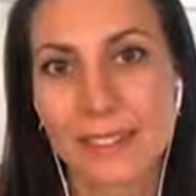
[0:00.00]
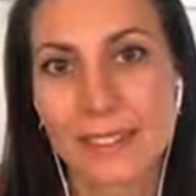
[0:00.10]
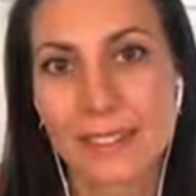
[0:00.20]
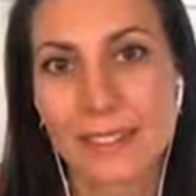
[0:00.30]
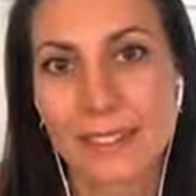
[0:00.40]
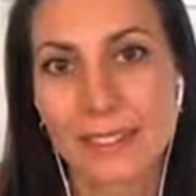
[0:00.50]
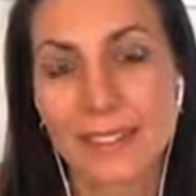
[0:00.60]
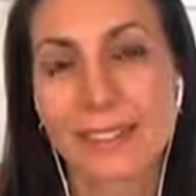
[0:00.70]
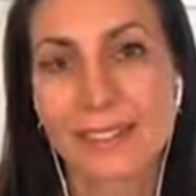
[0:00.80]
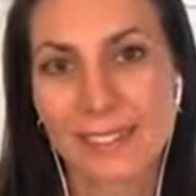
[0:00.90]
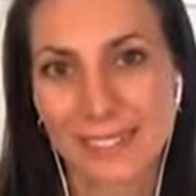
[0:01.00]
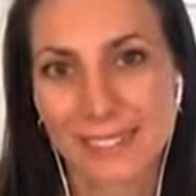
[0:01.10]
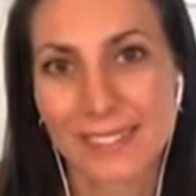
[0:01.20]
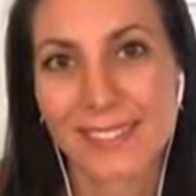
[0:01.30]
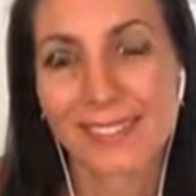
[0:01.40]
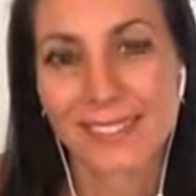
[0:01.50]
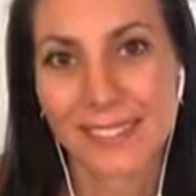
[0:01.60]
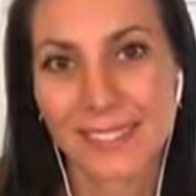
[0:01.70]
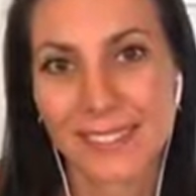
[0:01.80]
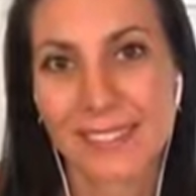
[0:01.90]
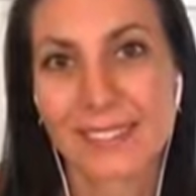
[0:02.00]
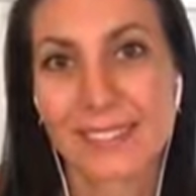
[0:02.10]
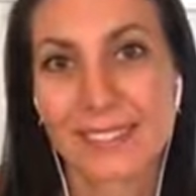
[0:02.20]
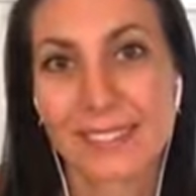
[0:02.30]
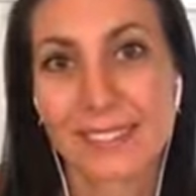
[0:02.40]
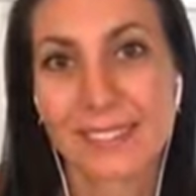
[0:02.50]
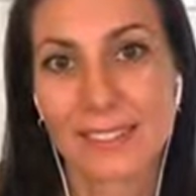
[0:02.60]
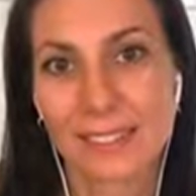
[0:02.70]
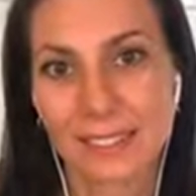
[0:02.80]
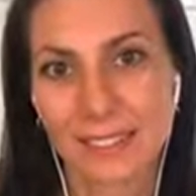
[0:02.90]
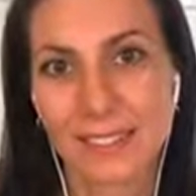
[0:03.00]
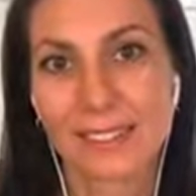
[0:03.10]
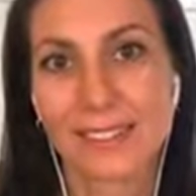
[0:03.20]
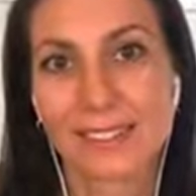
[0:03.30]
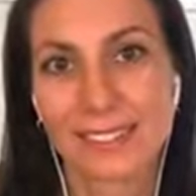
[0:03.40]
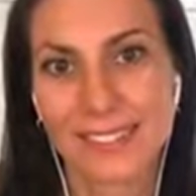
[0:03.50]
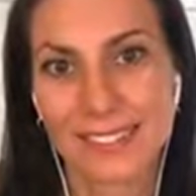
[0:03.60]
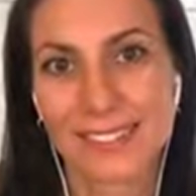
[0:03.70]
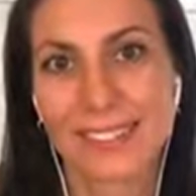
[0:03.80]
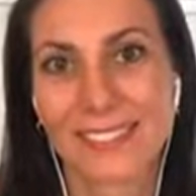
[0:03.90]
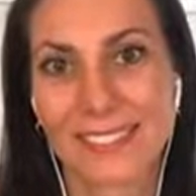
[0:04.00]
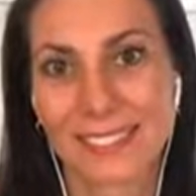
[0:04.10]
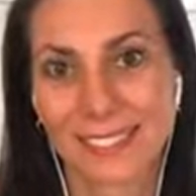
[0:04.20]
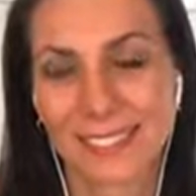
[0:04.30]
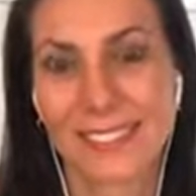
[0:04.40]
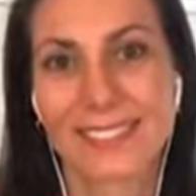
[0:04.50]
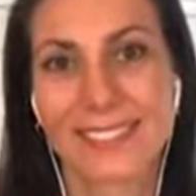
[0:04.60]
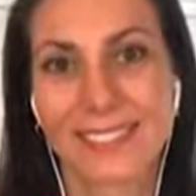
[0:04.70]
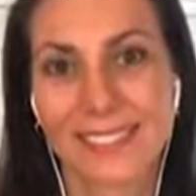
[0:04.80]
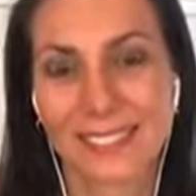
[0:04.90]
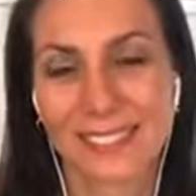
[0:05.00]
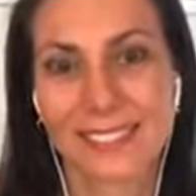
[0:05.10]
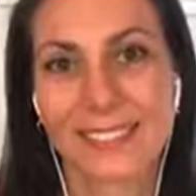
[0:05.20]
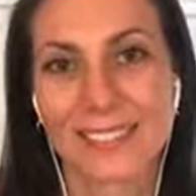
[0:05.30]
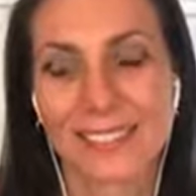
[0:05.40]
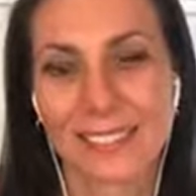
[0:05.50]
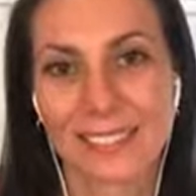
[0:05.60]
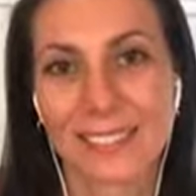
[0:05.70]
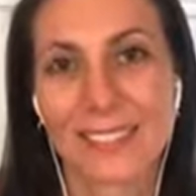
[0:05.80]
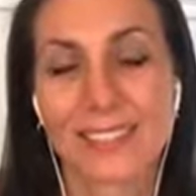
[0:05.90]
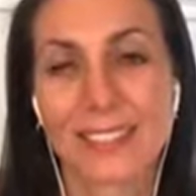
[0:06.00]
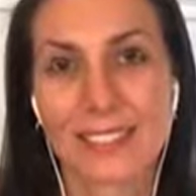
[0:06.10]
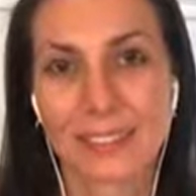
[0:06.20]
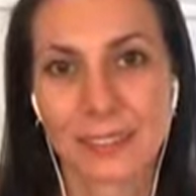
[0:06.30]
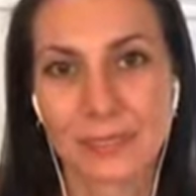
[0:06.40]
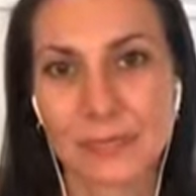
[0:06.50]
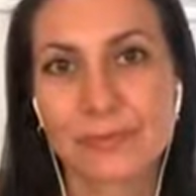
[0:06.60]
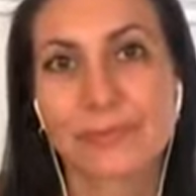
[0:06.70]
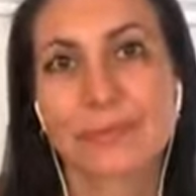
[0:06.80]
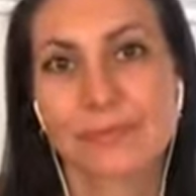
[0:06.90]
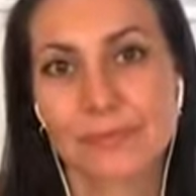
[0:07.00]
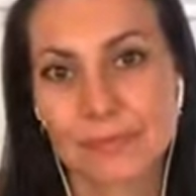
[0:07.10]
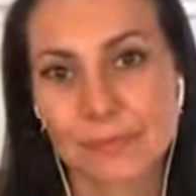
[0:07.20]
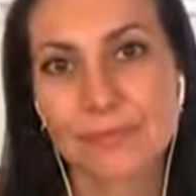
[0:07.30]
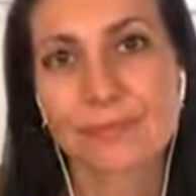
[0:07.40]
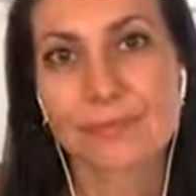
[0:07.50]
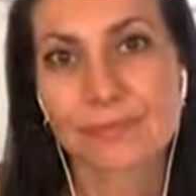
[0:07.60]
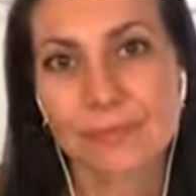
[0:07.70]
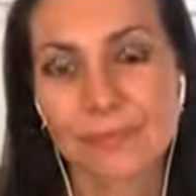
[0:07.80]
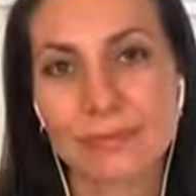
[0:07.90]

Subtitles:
This person isn't speaking.